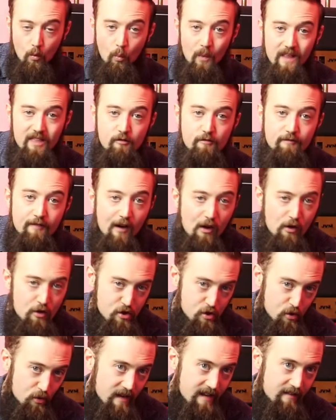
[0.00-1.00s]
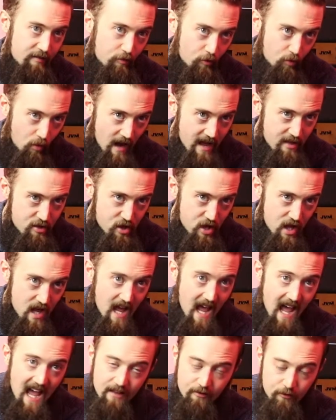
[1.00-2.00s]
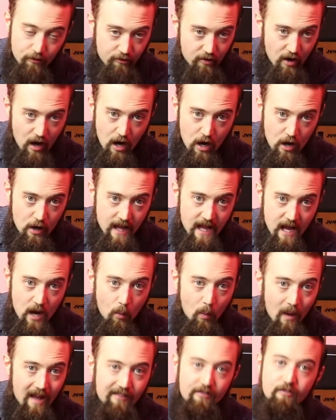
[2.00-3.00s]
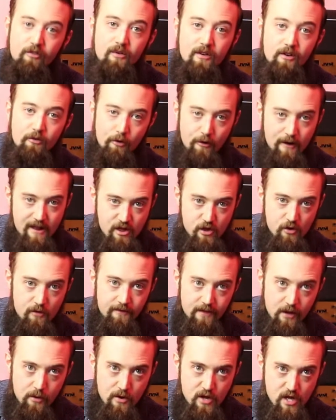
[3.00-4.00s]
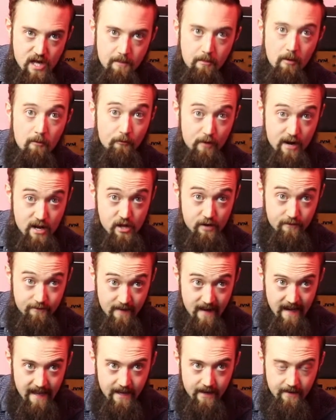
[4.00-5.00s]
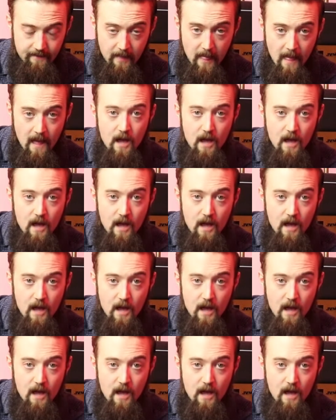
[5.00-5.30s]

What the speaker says: When you first join Twitch and you start looking at ways to increase your viewership and reach affiliate,